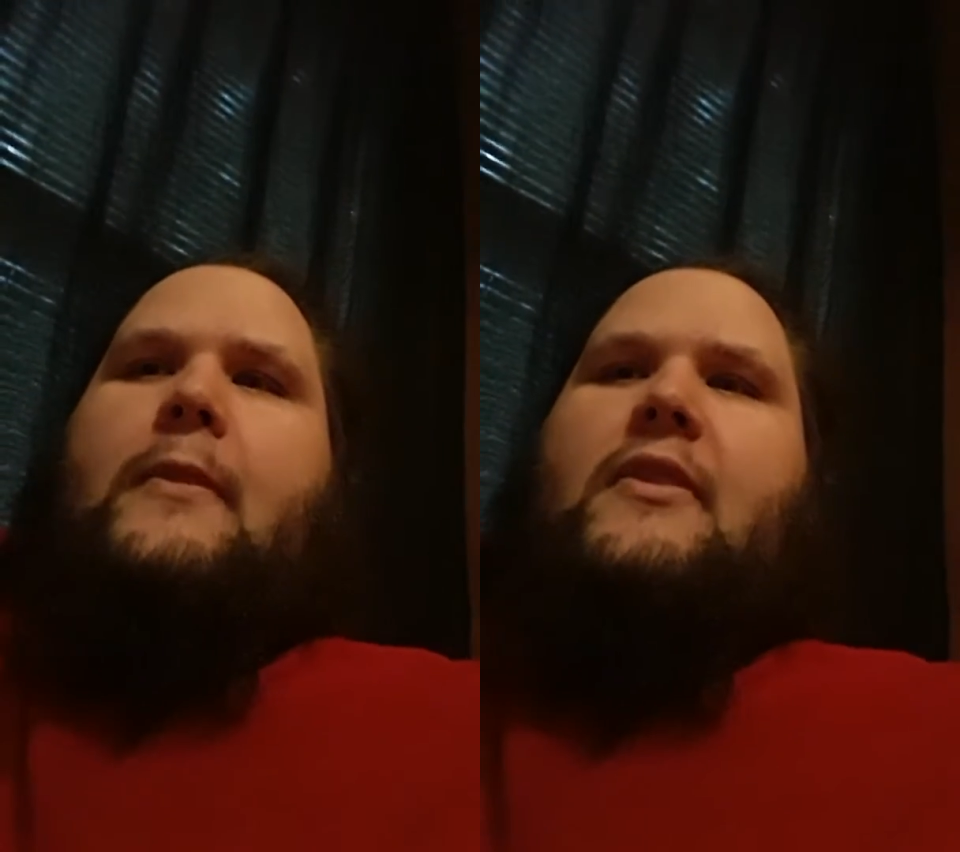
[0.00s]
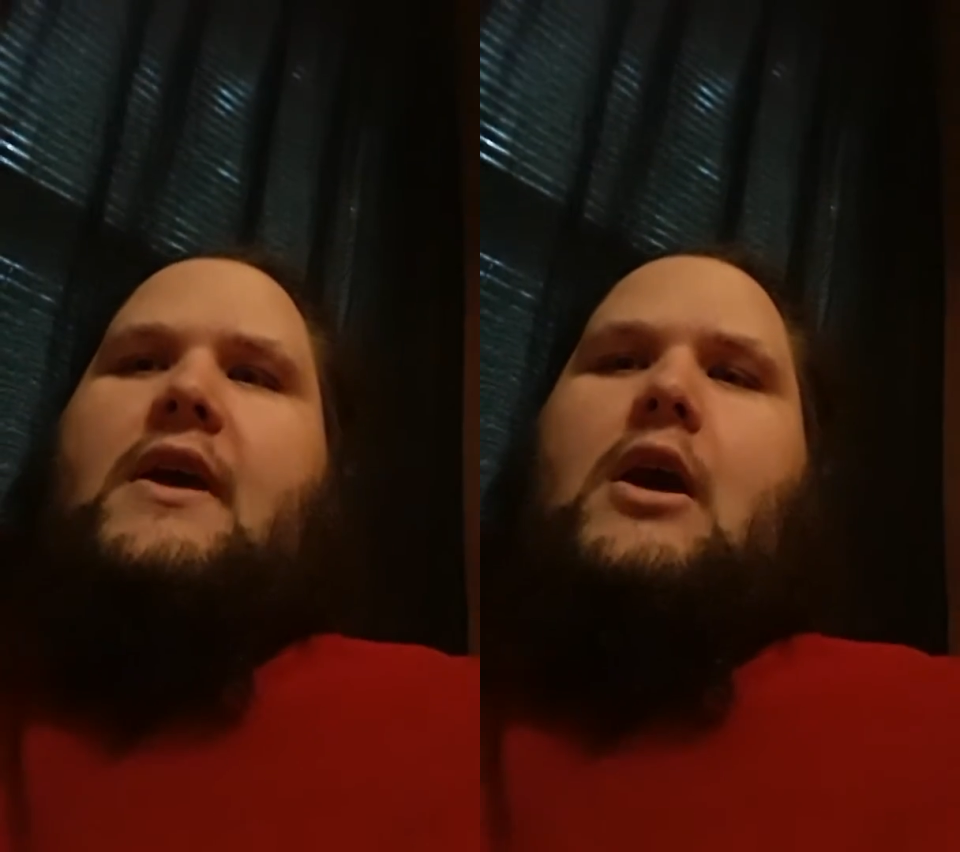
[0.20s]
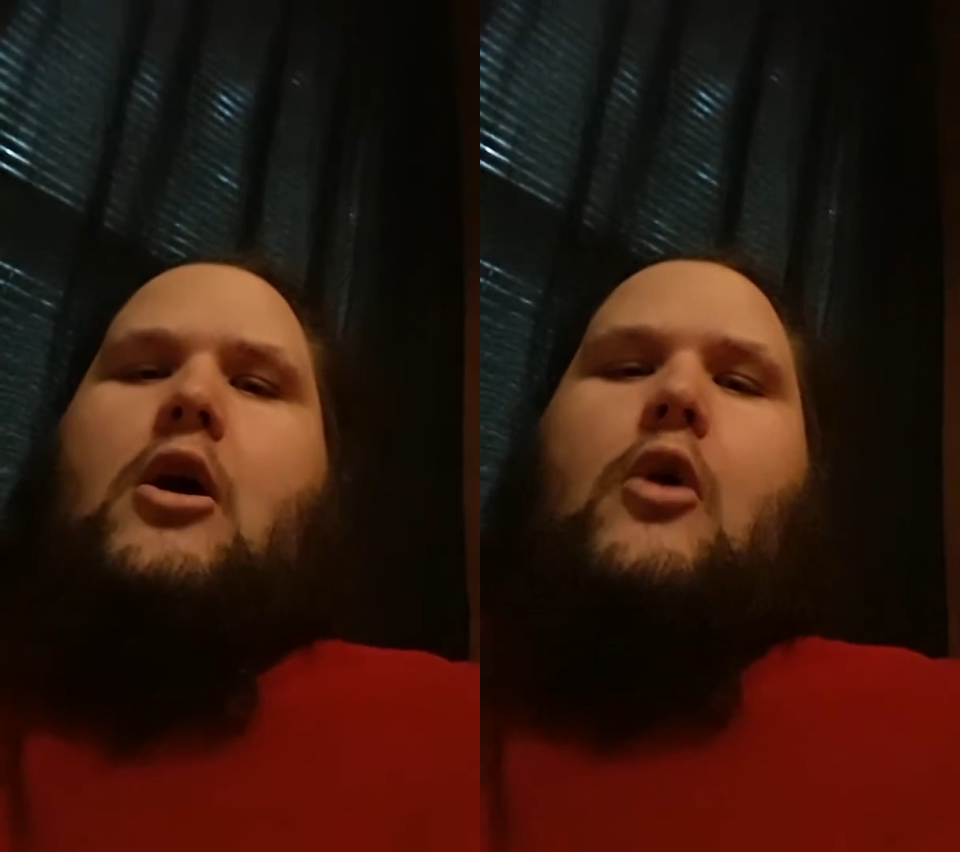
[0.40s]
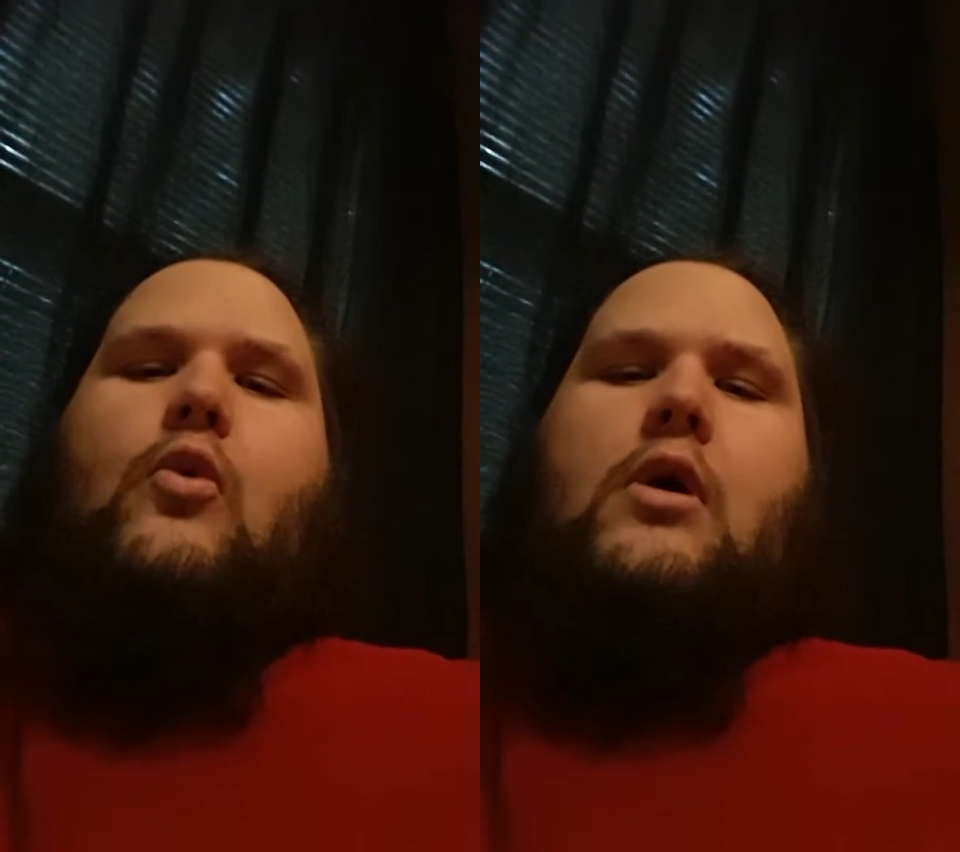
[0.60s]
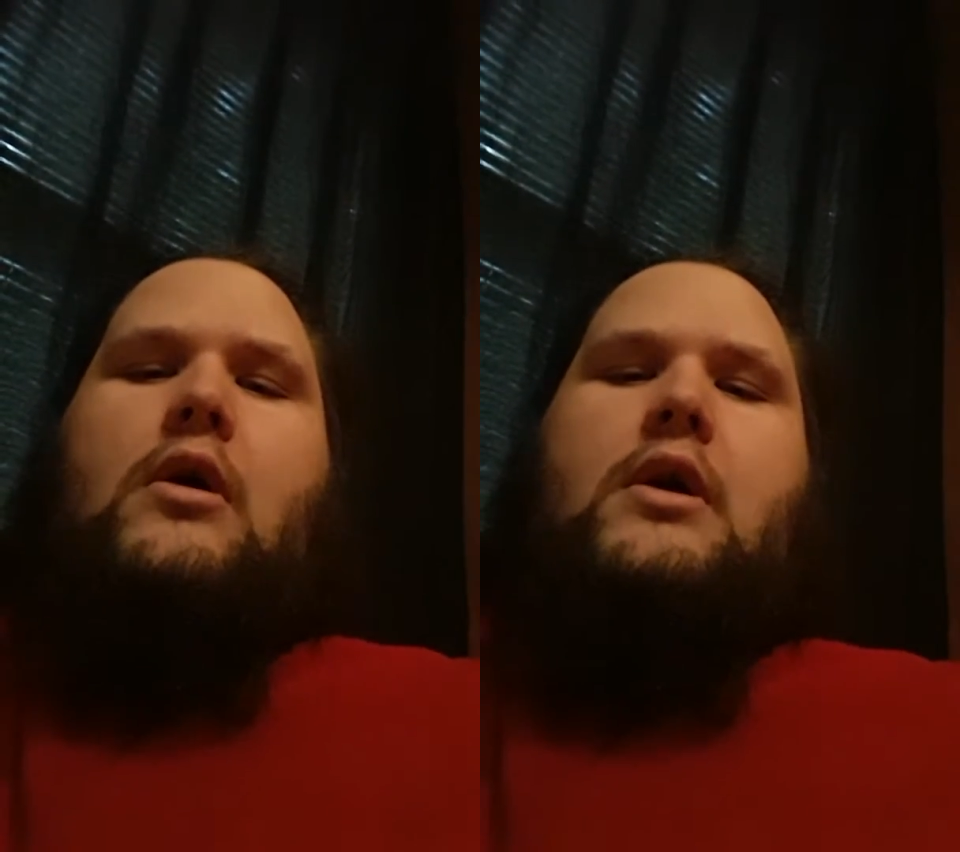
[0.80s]
They are
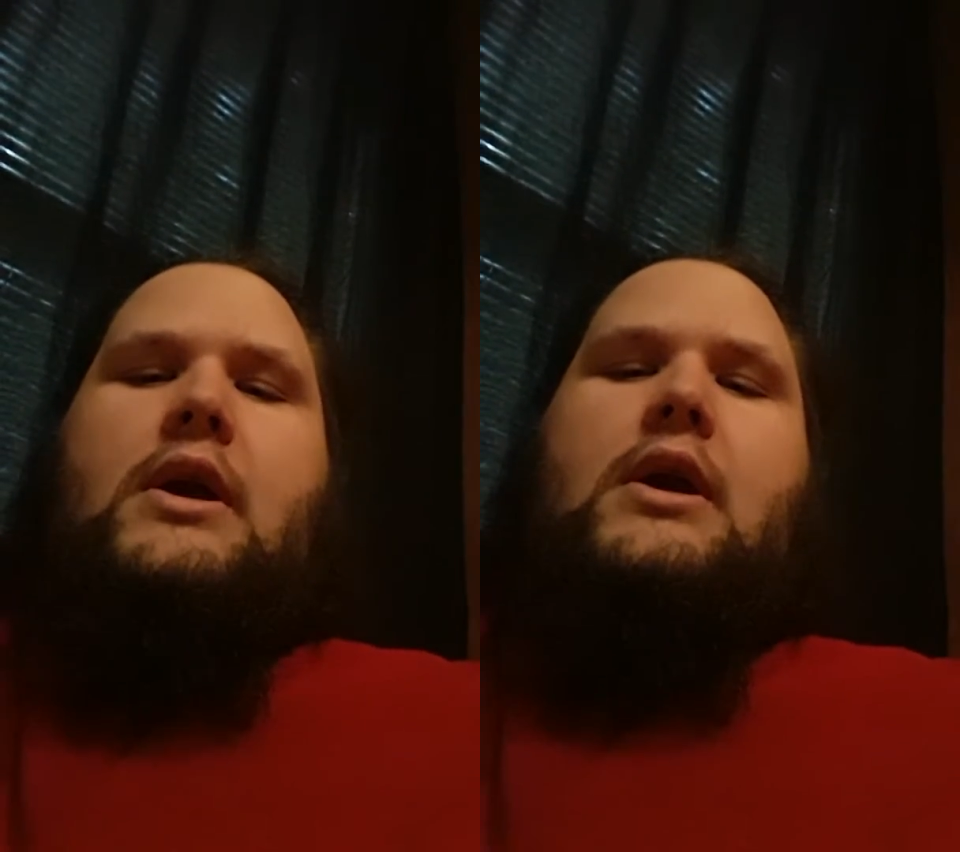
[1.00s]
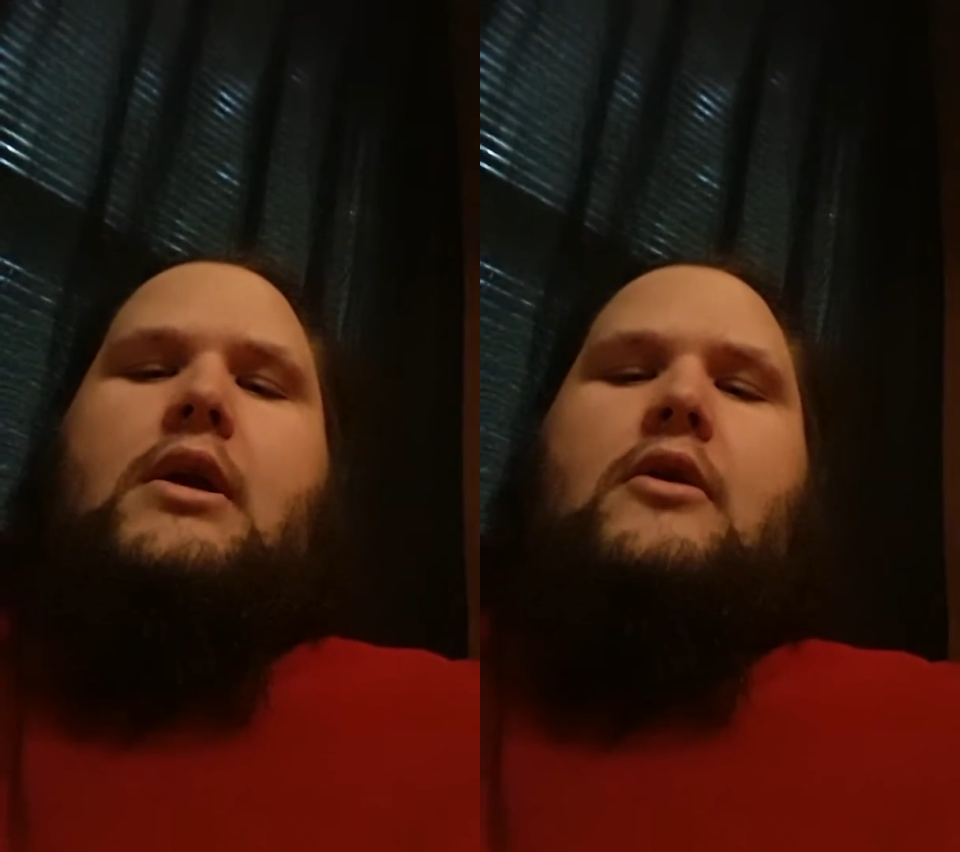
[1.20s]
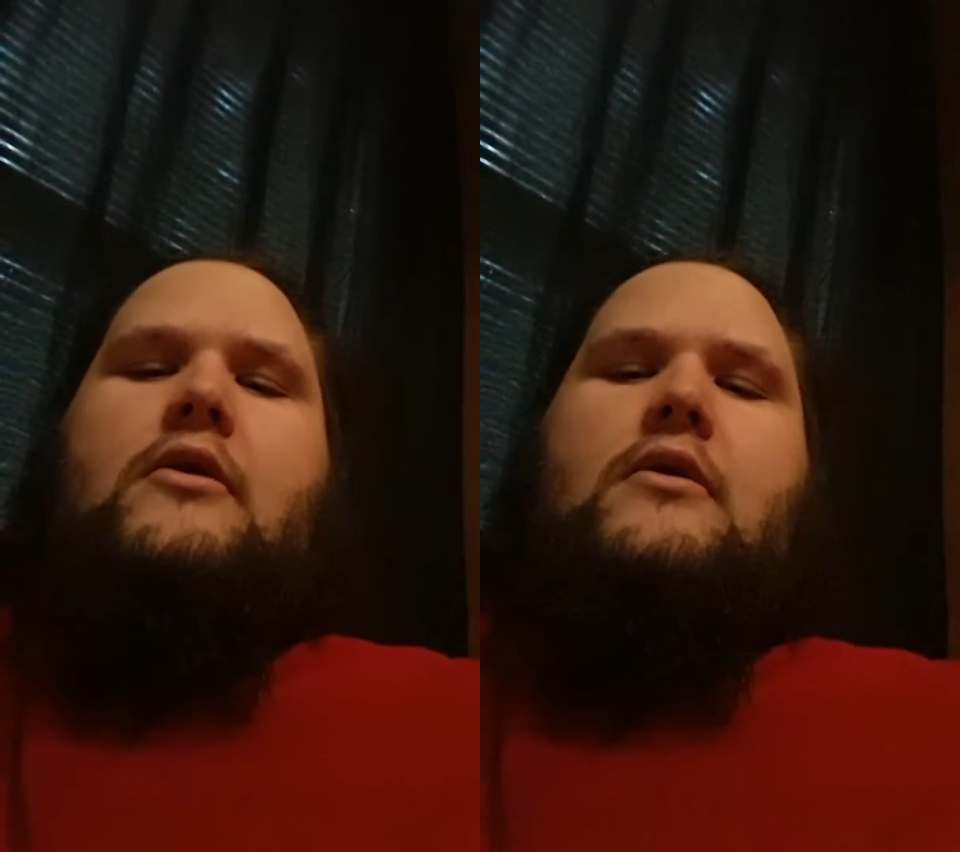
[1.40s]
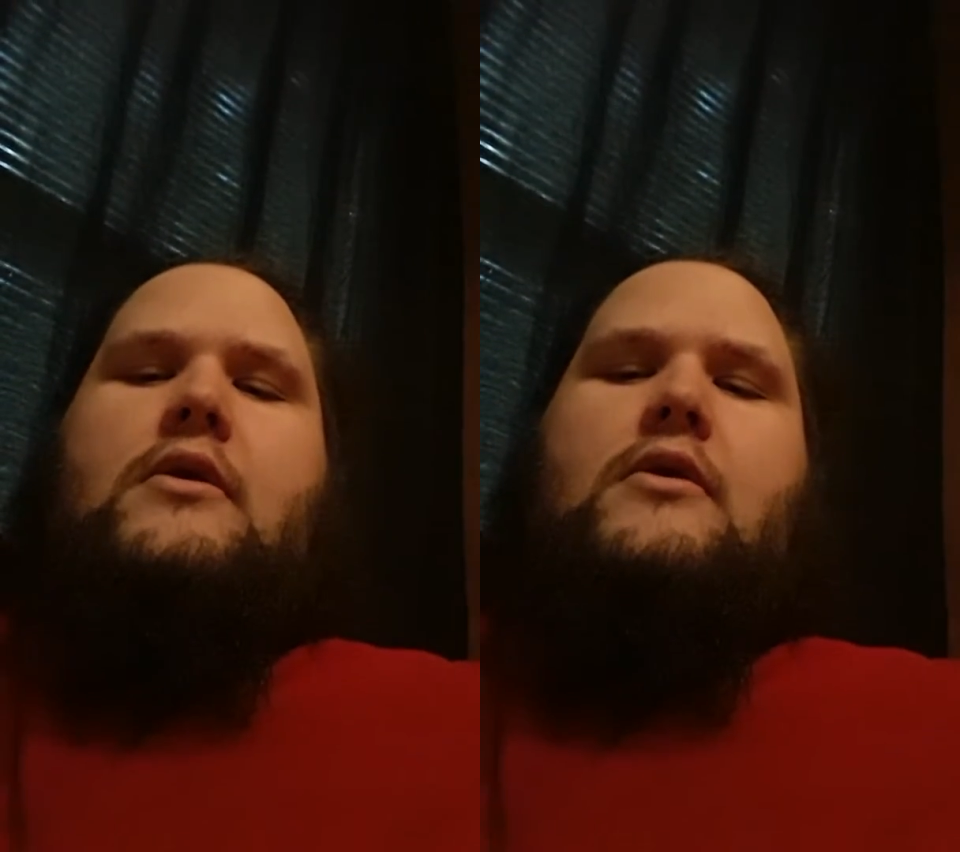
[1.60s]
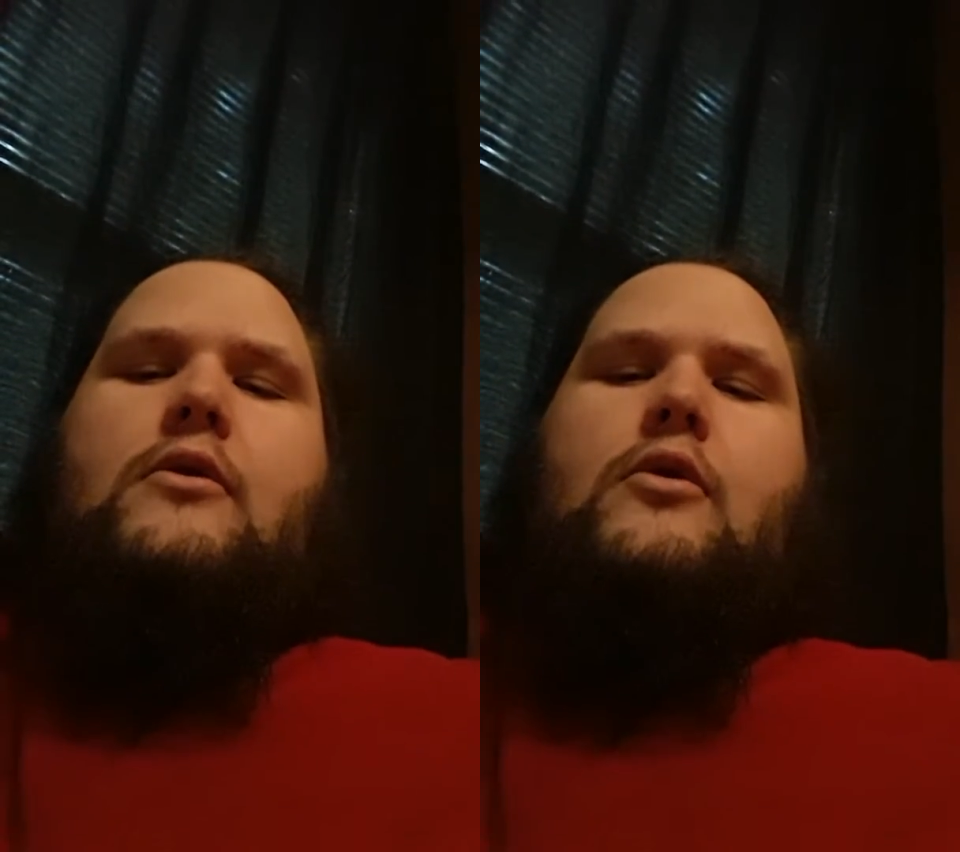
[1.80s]
working
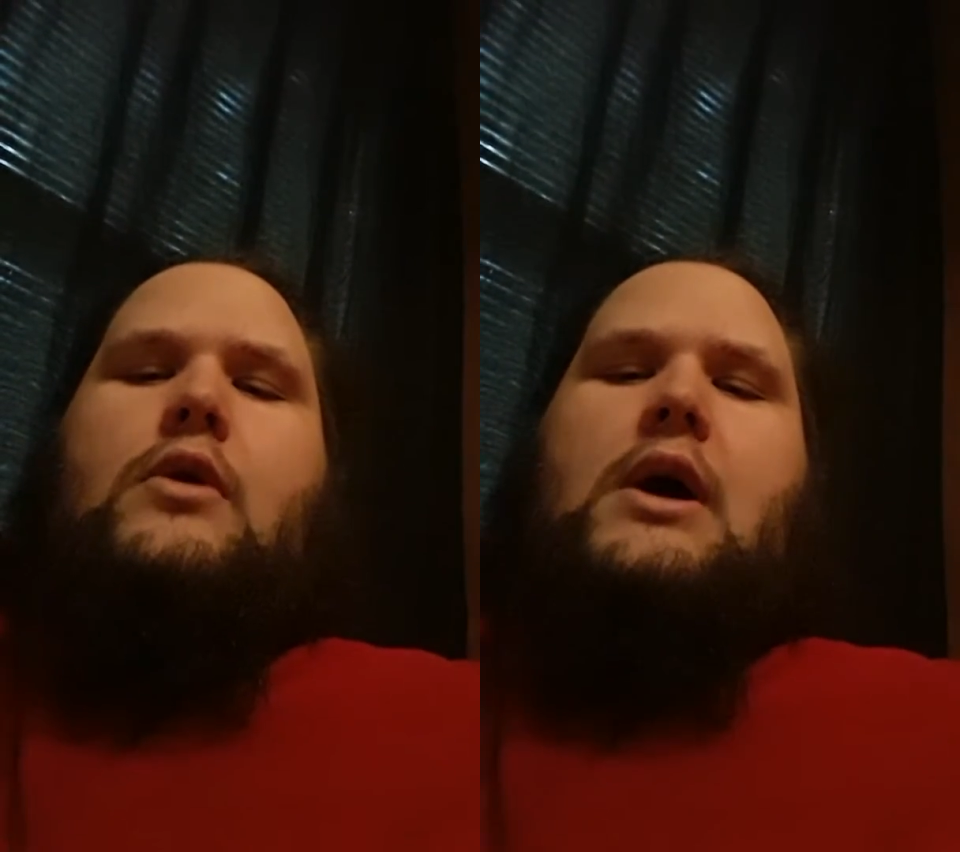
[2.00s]
to,